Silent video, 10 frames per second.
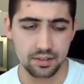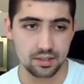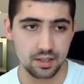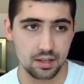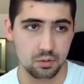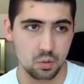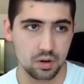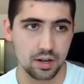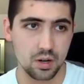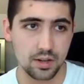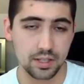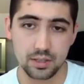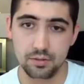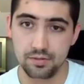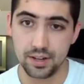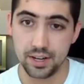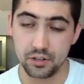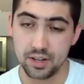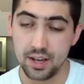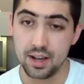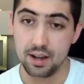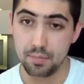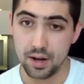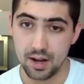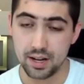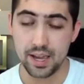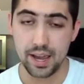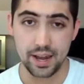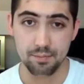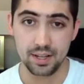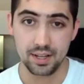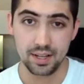So we're going to finish a Pong game